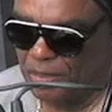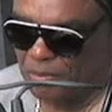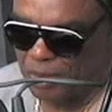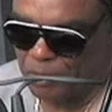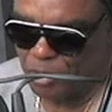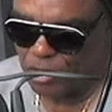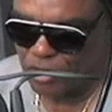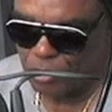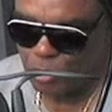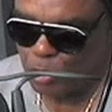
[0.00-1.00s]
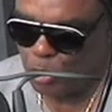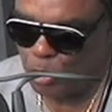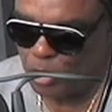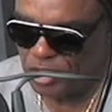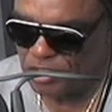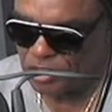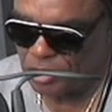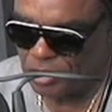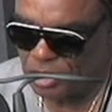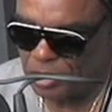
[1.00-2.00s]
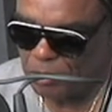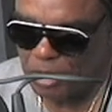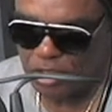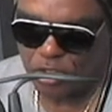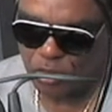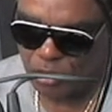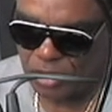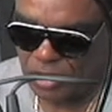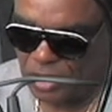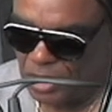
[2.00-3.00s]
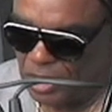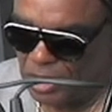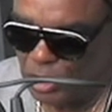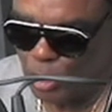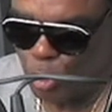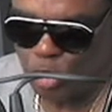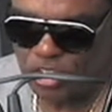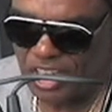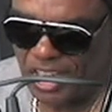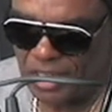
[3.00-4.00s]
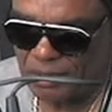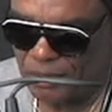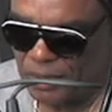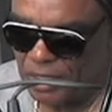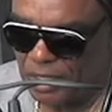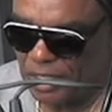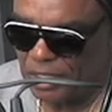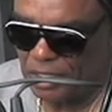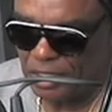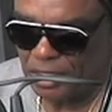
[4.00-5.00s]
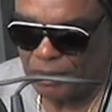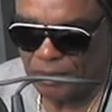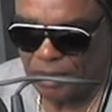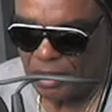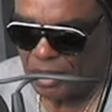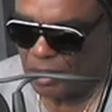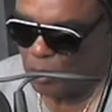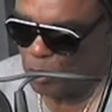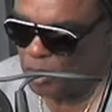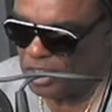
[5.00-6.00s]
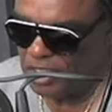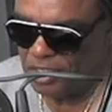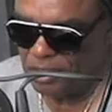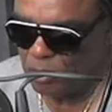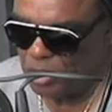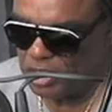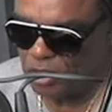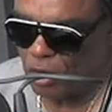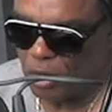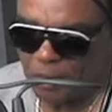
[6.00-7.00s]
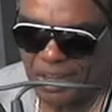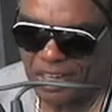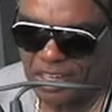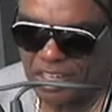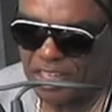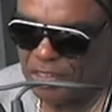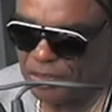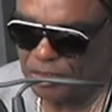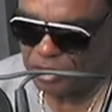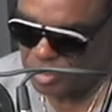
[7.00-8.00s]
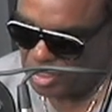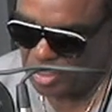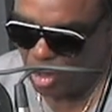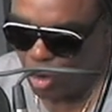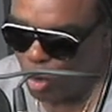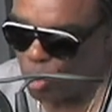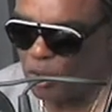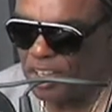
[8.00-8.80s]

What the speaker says: My brother, who is in the ministry, knows that, and we talk about it at all